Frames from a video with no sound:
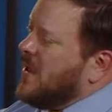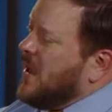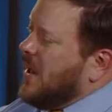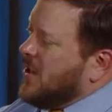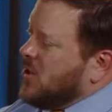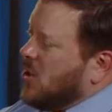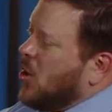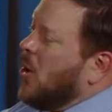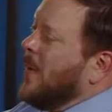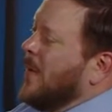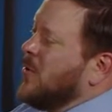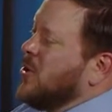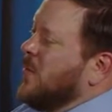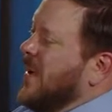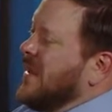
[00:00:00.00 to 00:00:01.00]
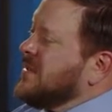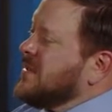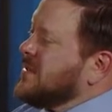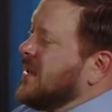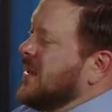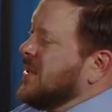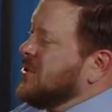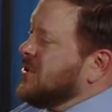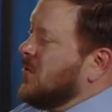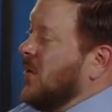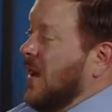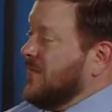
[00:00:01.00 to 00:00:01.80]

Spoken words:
and the Culpeper Humane Society in general.